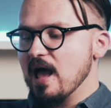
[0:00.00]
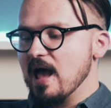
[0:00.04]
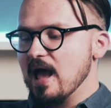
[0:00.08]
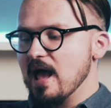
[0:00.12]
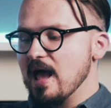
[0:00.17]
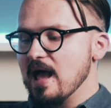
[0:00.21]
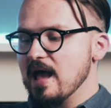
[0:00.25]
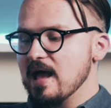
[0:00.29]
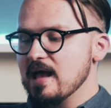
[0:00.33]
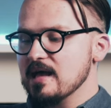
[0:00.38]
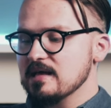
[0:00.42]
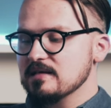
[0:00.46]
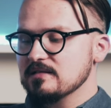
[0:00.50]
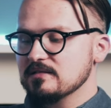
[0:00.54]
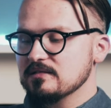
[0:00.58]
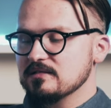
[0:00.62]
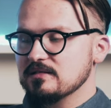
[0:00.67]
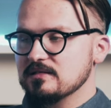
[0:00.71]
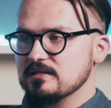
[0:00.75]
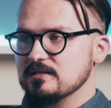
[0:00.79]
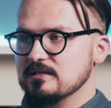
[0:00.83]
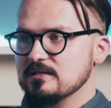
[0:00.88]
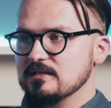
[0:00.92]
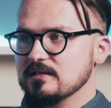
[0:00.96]
And
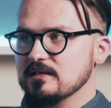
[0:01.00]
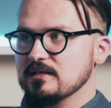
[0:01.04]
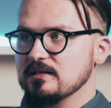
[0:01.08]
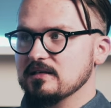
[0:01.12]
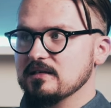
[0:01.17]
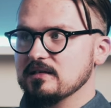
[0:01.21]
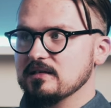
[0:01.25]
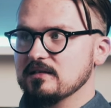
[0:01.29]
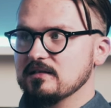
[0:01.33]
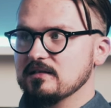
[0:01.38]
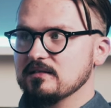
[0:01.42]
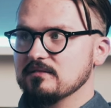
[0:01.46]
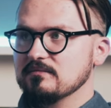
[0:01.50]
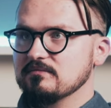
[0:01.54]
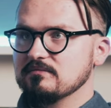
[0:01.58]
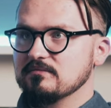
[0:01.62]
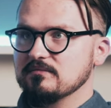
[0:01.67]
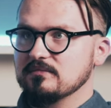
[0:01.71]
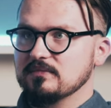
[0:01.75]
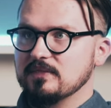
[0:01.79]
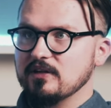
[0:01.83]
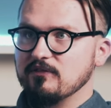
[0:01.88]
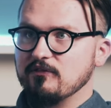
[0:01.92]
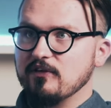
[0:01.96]
uh,
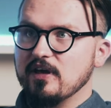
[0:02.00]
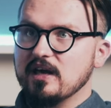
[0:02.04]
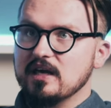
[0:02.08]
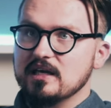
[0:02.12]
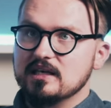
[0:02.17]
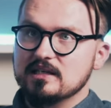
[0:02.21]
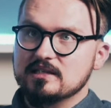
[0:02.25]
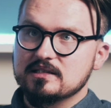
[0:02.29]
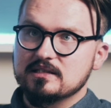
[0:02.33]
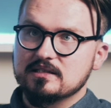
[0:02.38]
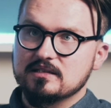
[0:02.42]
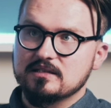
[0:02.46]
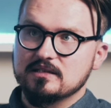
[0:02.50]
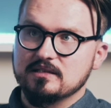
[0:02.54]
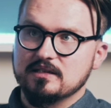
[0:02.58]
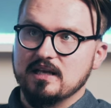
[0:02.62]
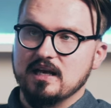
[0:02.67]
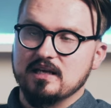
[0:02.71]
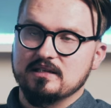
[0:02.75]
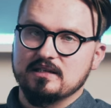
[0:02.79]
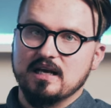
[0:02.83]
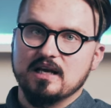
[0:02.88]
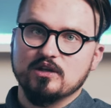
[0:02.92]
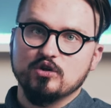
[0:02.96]
the thing is
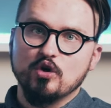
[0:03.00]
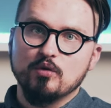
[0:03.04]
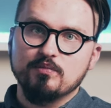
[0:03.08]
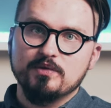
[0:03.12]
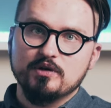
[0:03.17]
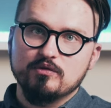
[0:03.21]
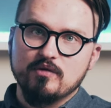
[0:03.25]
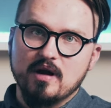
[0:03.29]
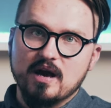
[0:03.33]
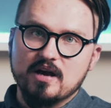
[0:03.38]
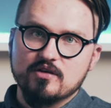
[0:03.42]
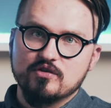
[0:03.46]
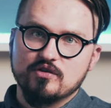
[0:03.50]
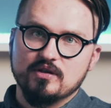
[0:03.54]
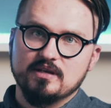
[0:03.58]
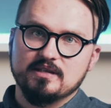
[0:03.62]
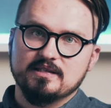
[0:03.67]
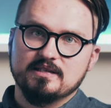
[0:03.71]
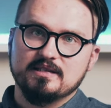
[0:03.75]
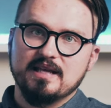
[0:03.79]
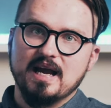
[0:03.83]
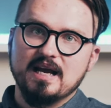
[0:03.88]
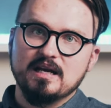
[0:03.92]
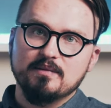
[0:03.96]
that Adobe Rush
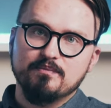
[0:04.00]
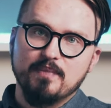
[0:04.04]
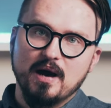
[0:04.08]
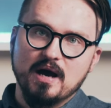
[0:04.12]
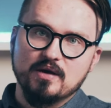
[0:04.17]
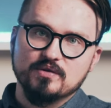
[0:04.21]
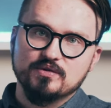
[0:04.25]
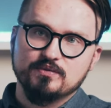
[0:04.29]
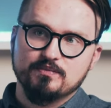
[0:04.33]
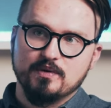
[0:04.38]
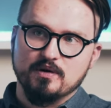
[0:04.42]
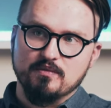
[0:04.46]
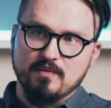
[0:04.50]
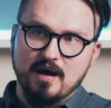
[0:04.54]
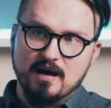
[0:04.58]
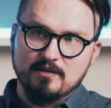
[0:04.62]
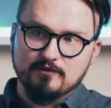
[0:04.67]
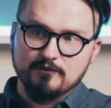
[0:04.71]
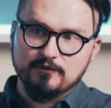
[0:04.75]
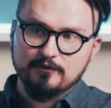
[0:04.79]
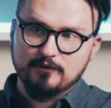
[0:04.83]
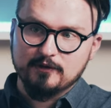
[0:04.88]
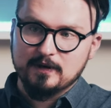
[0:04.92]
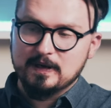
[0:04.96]
is £9 per month.